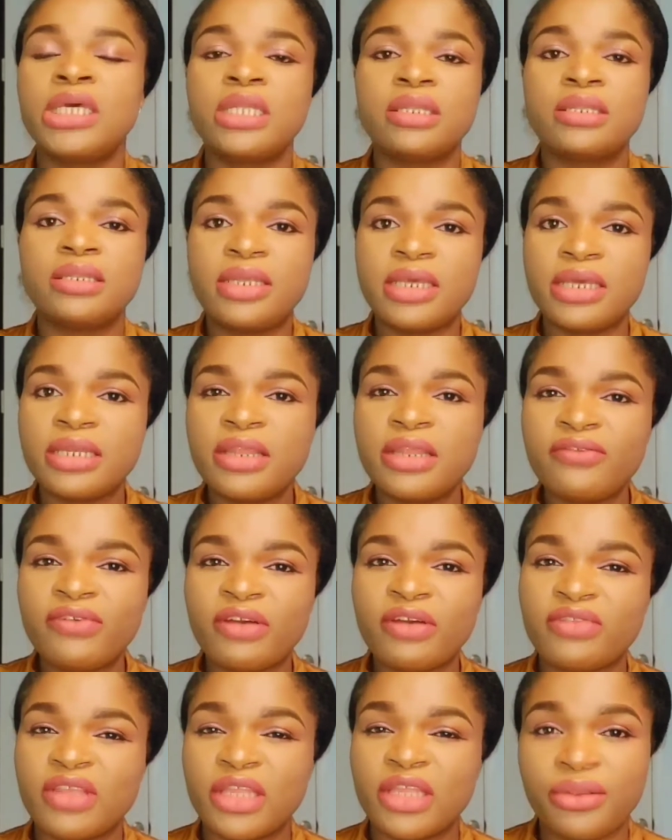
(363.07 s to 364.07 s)
Then if
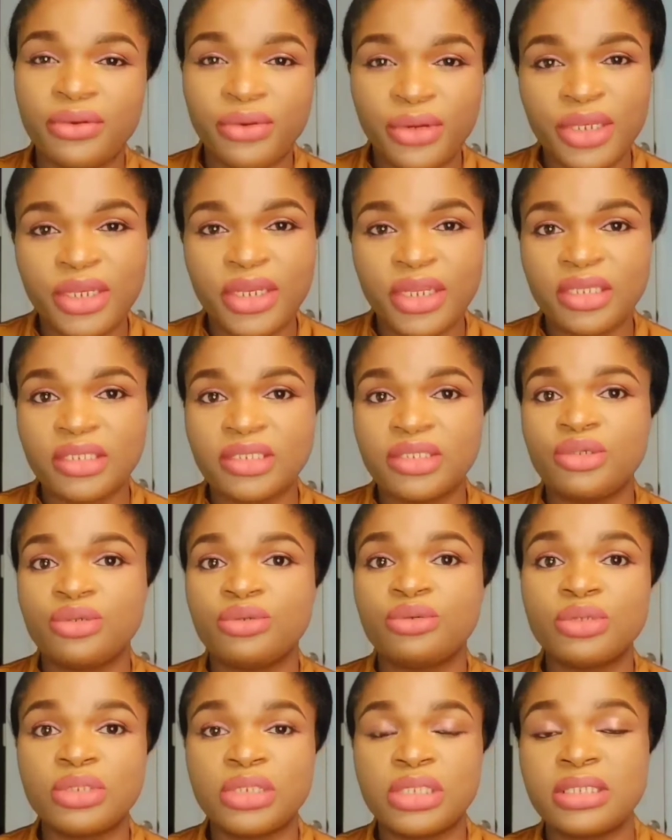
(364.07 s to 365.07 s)
after 3 days you
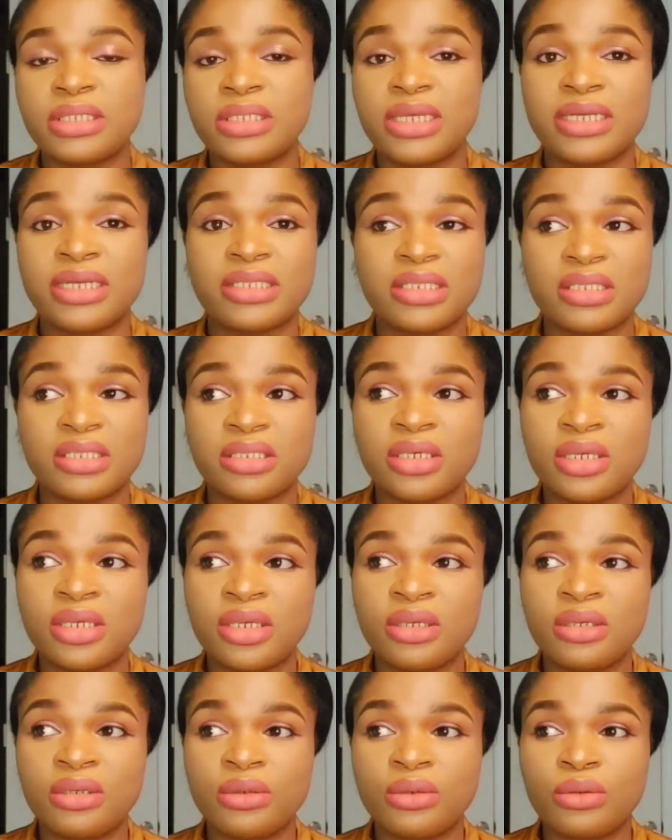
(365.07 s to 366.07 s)
notice that
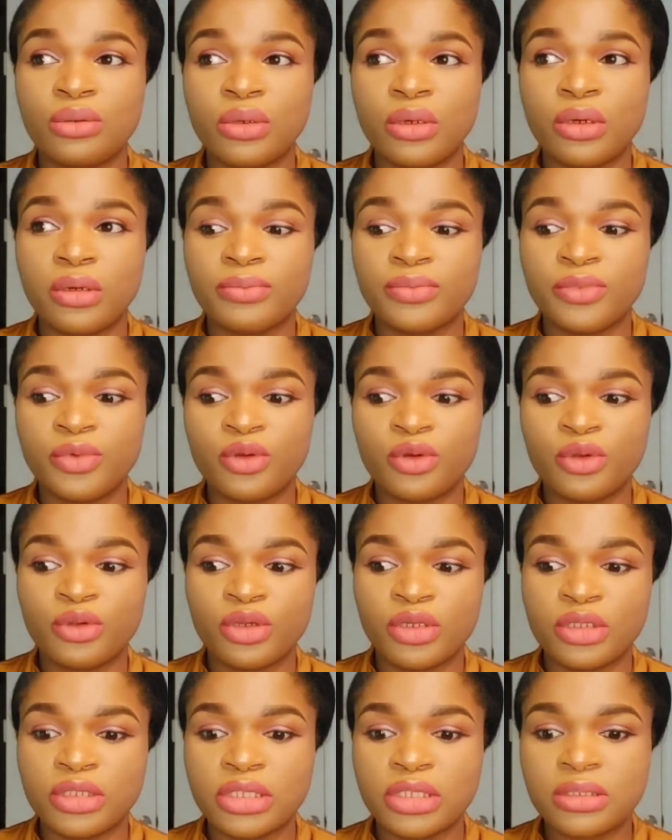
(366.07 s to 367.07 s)
you're
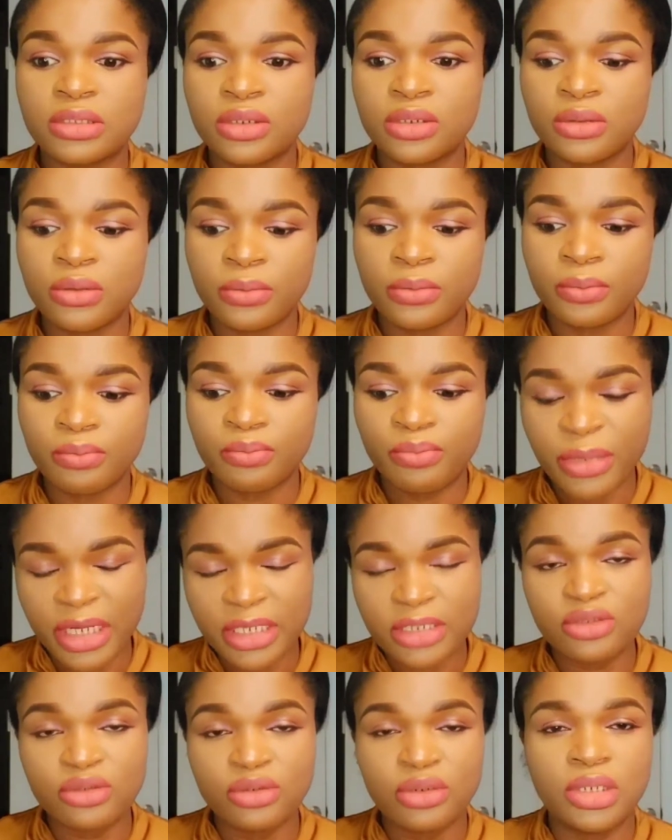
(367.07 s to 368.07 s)
not
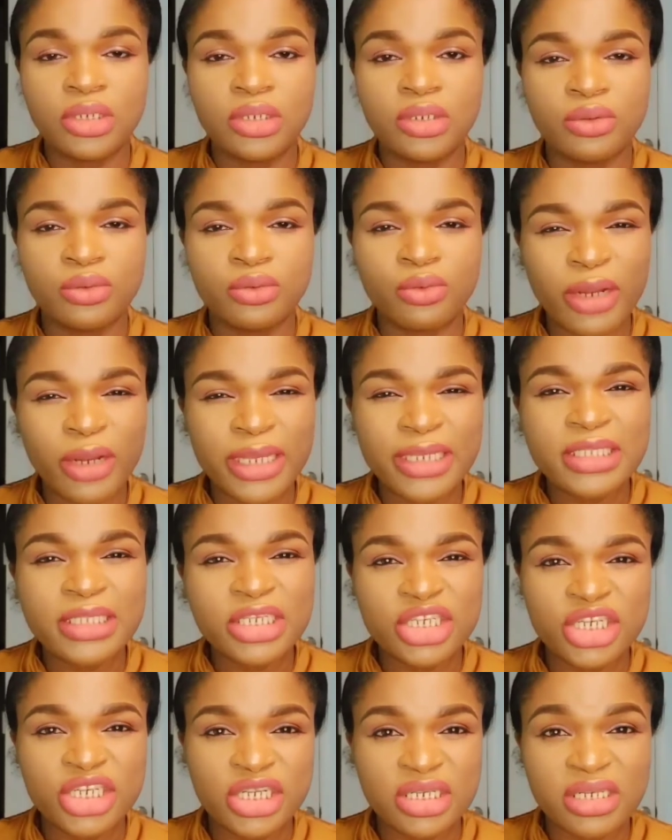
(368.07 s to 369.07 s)
back to the right
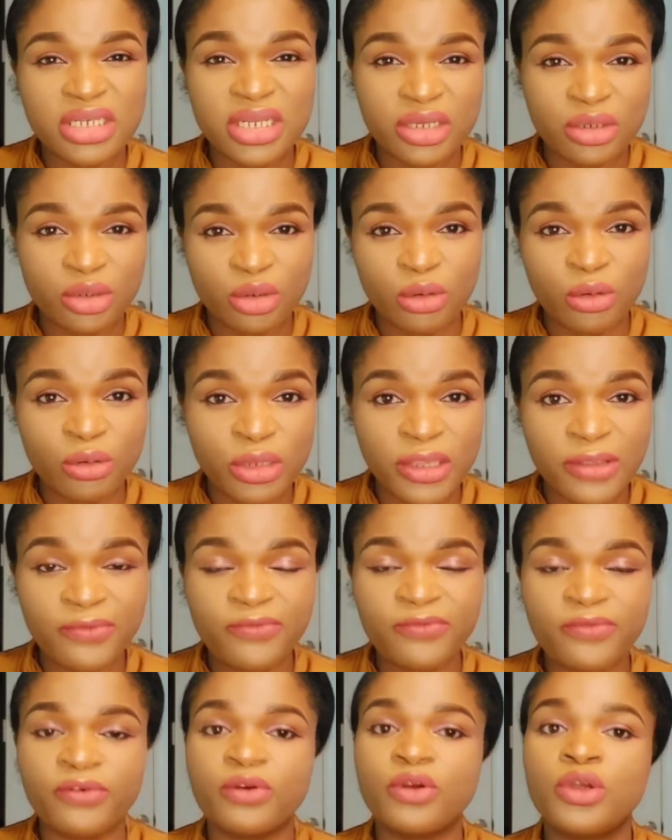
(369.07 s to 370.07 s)
shade that you're looking
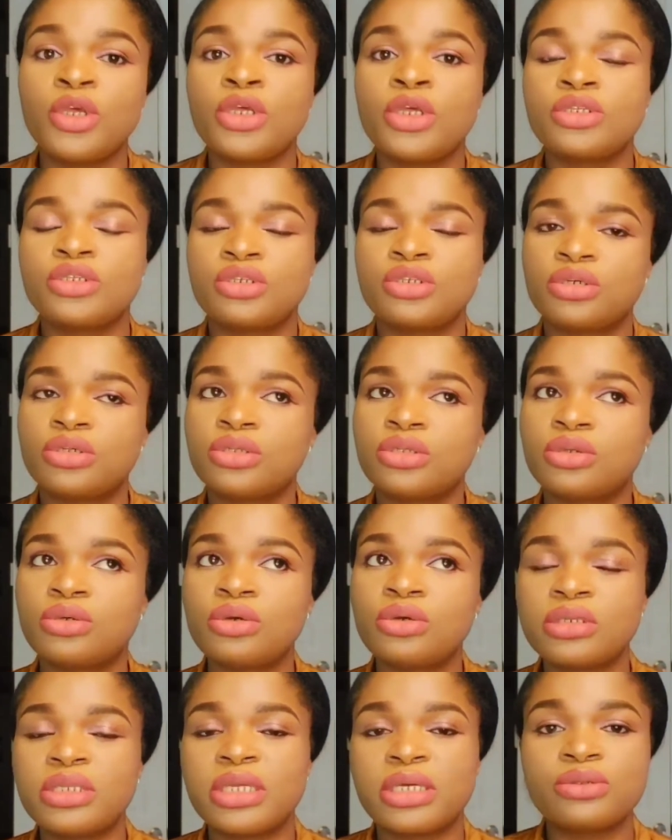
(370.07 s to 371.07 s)
for, just
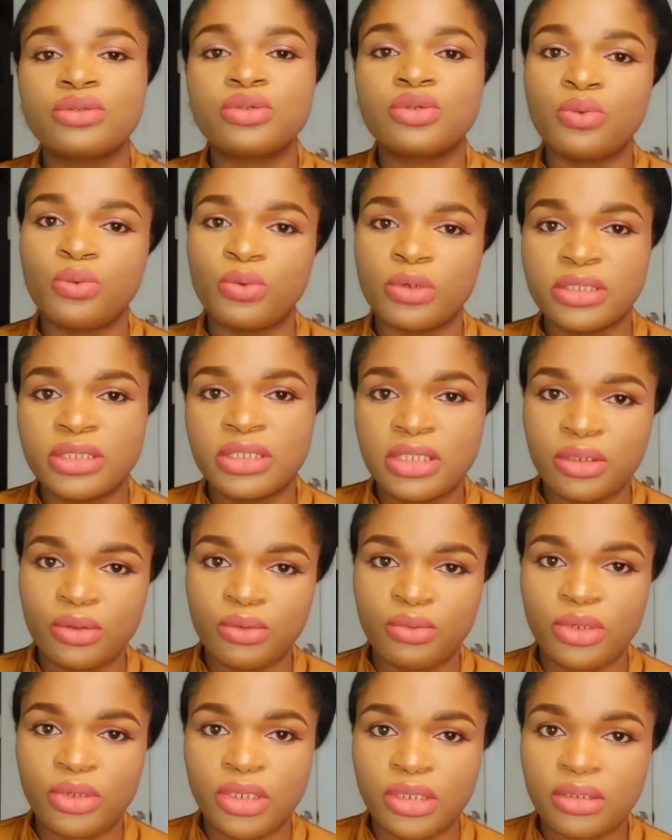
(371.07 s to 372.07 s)
go down to once a
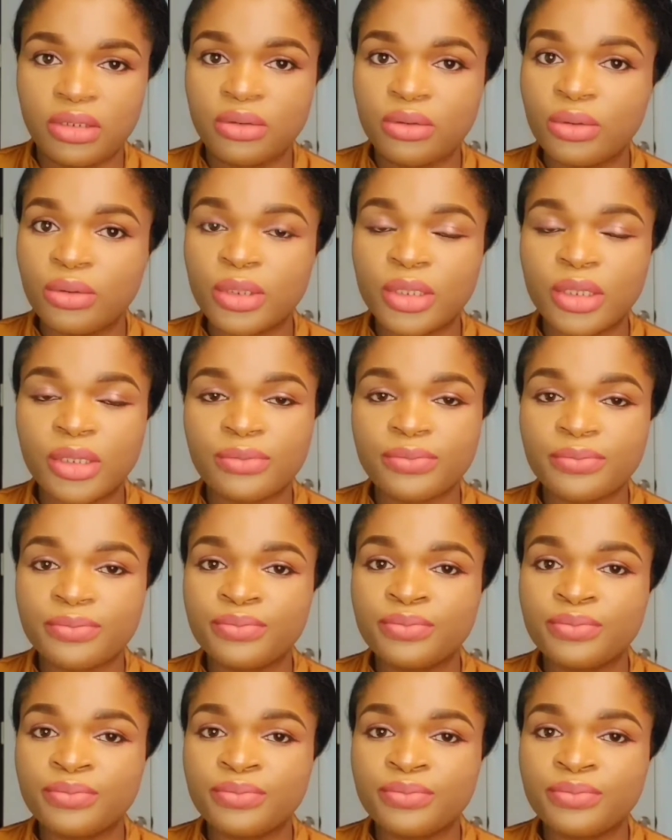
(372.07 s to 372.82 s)
week, okay?